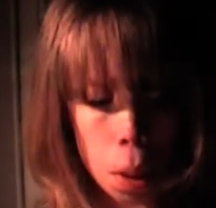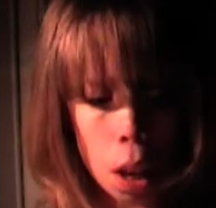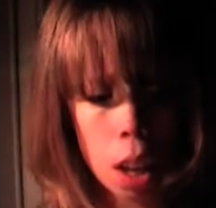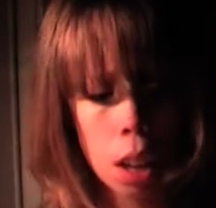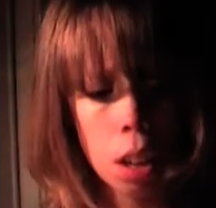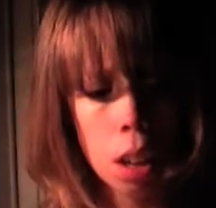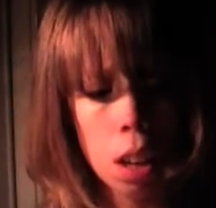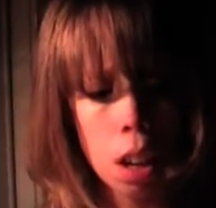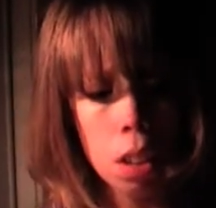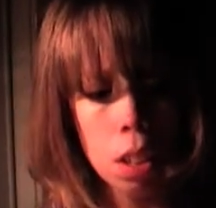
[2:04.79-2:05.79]
And uh,
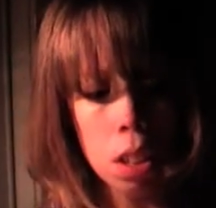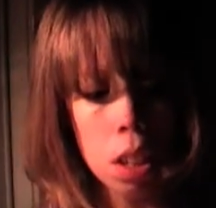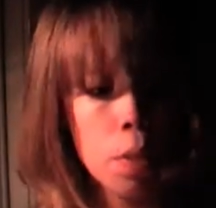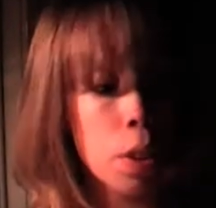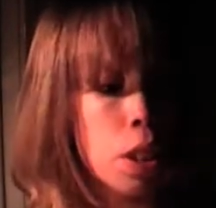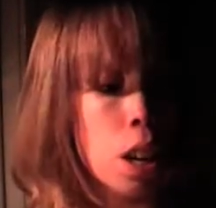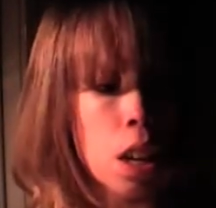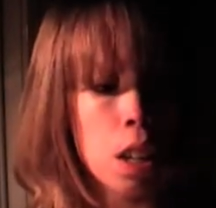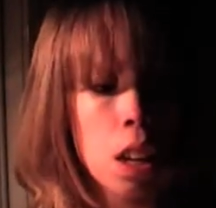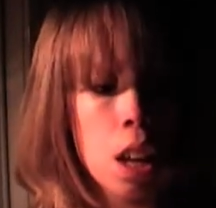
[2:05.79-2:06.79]
I discovered
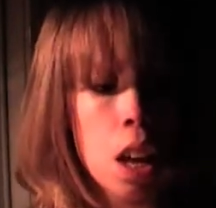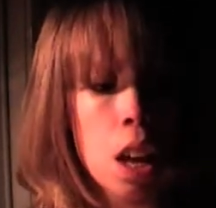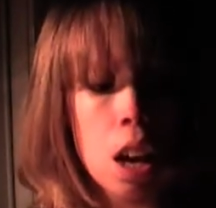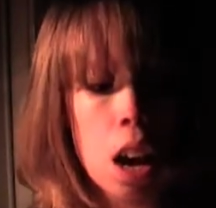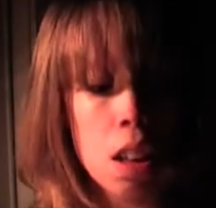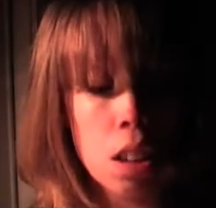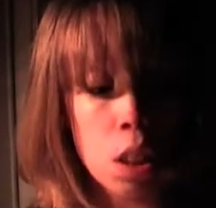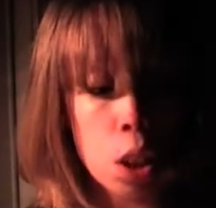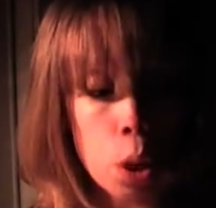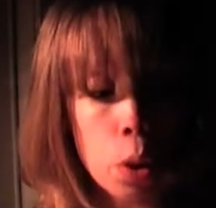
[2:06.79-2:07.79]
that I think
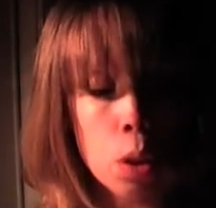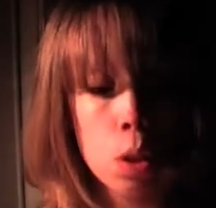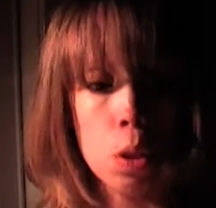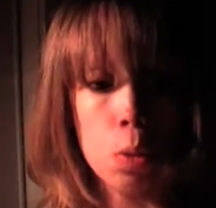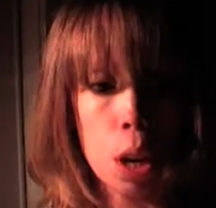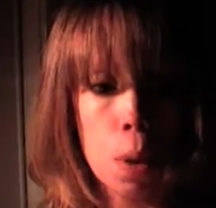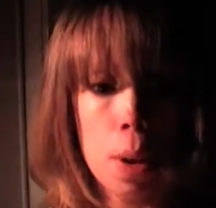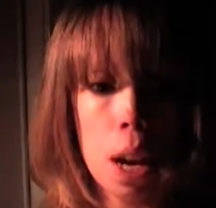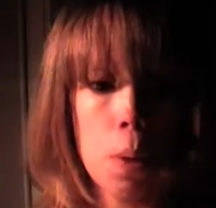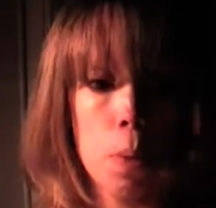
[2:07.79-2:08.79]
the yoga has really been
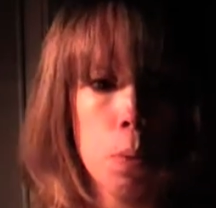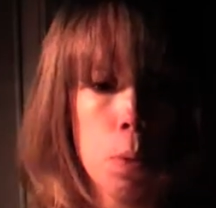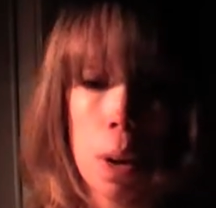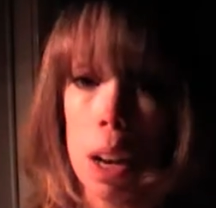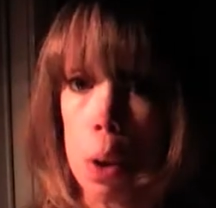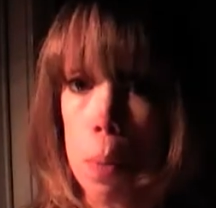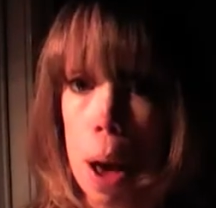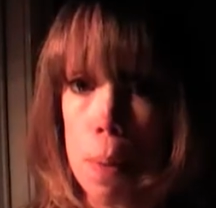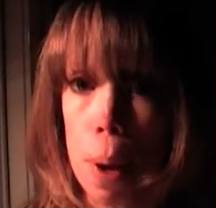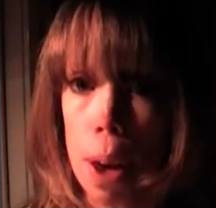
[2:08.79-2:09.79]
helping with my lower
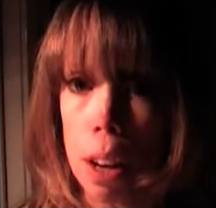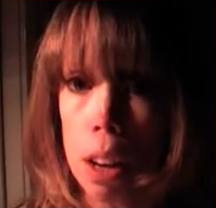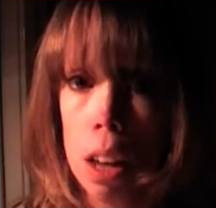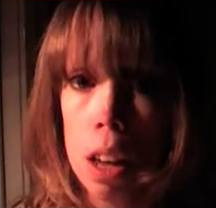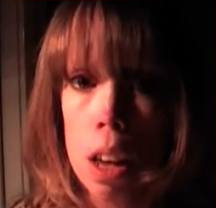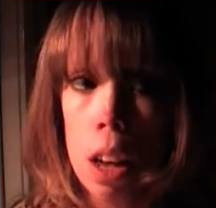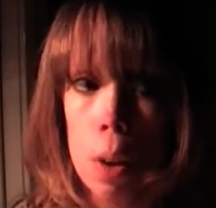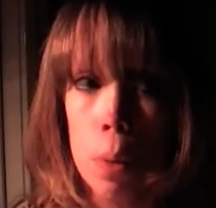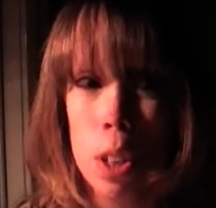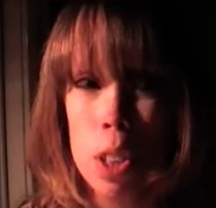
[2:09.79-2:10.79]
back pain,
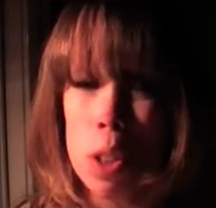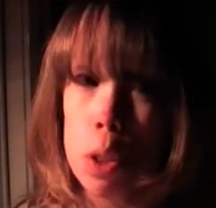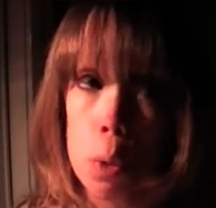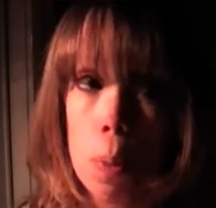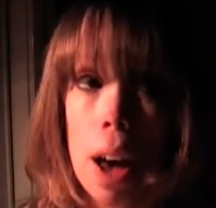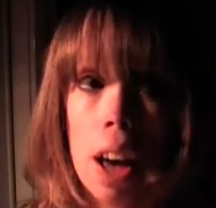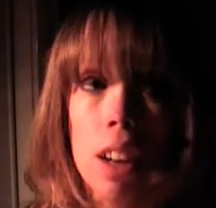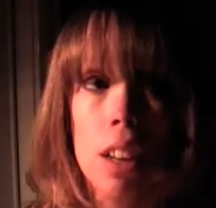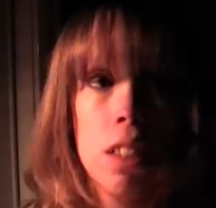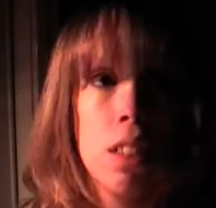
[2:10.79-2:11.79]
which isn't too bad.
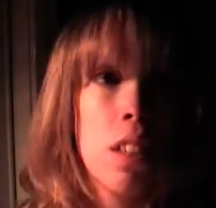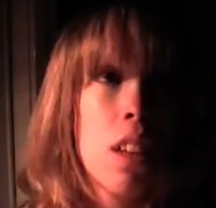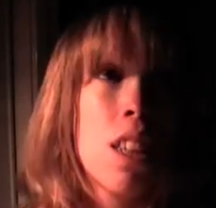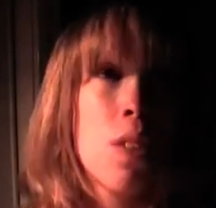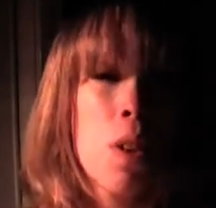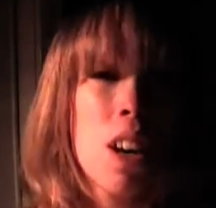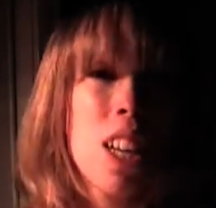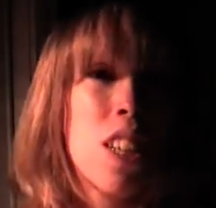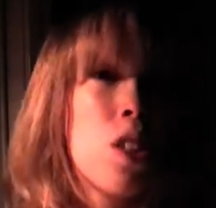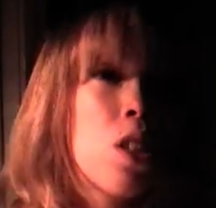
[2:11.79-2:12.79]
And it's fine,
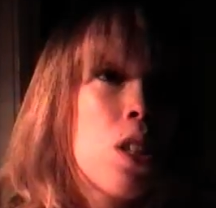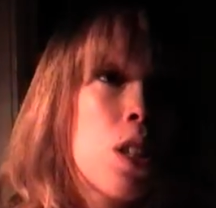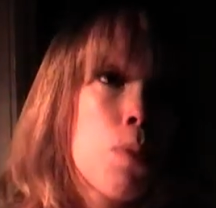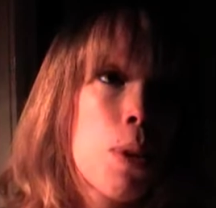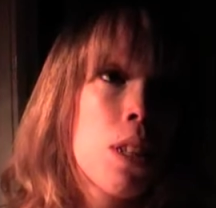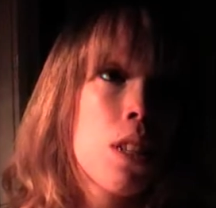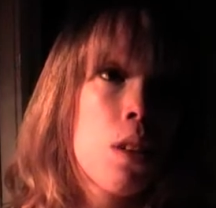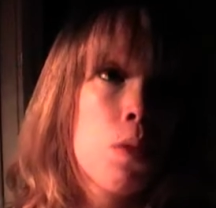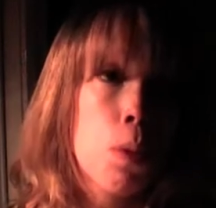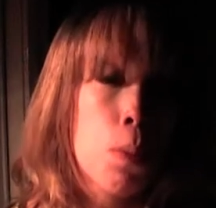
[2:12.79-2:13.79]
it's just it's a bit
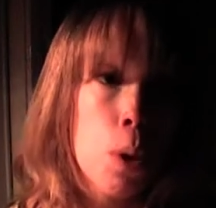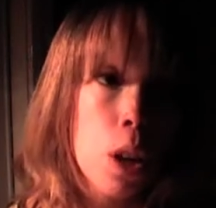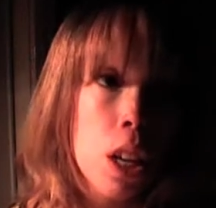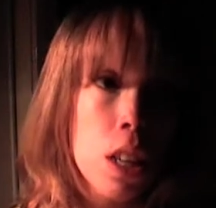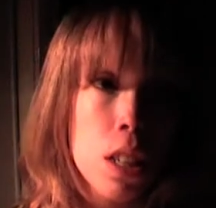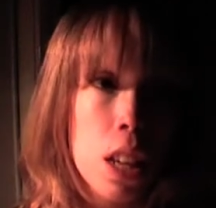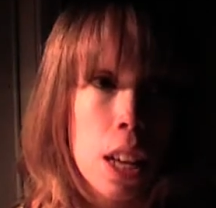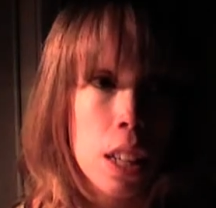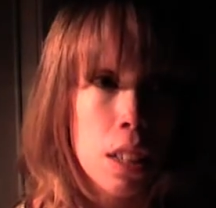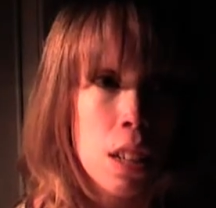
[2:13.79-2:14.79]
stiff in the mornings
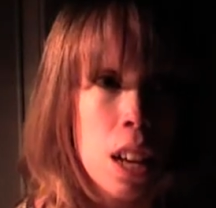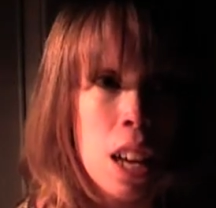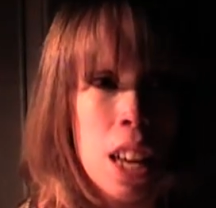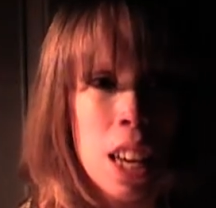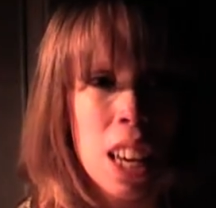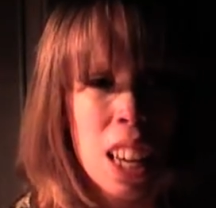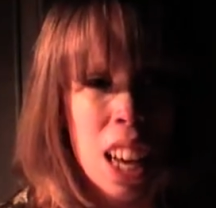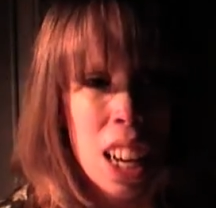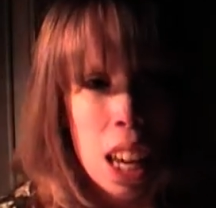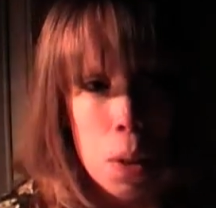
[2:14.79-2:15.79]
and can
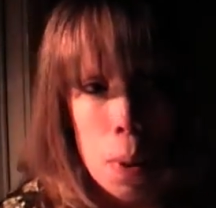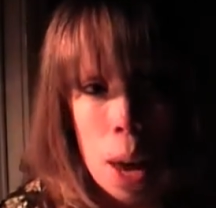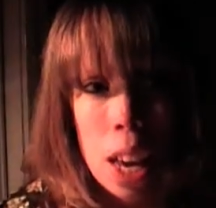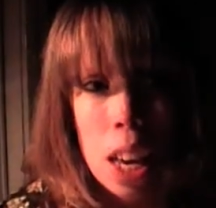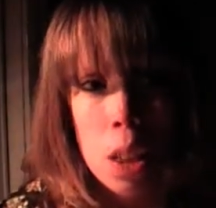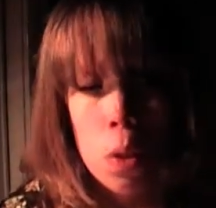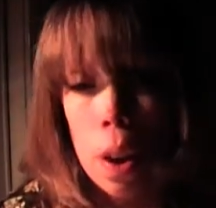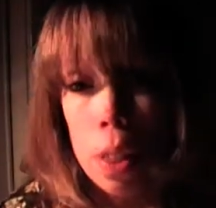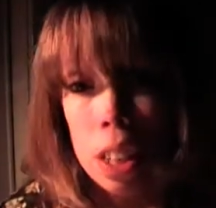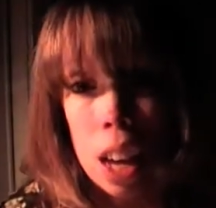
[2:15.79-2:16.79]
kind of get a bit achy
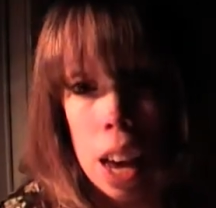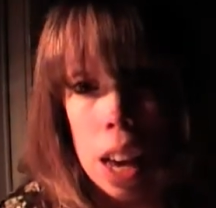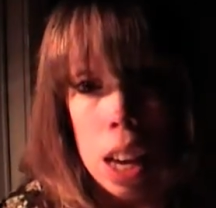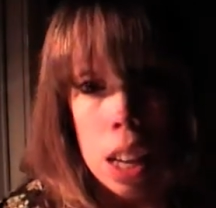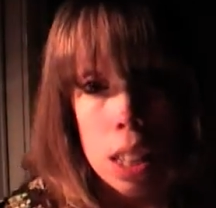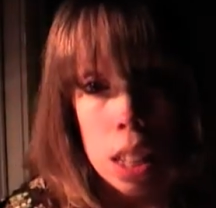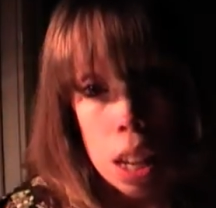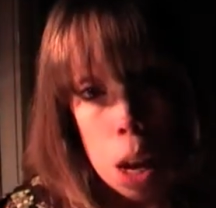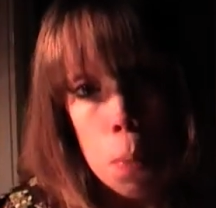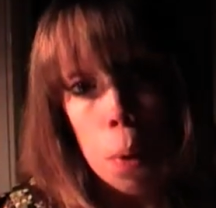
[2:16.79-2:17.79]
throughout the day as the
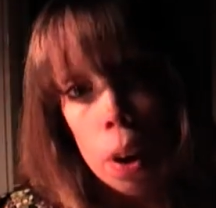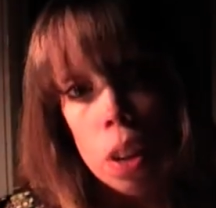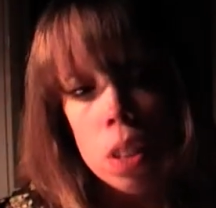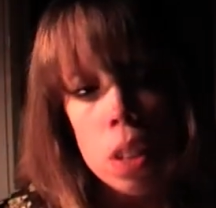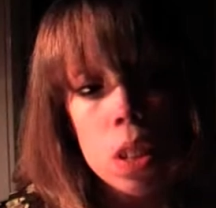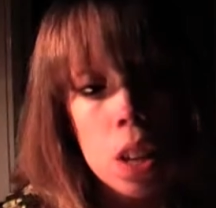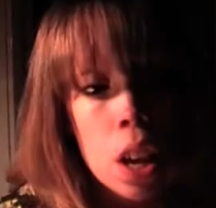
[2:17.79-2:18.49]
day progresses.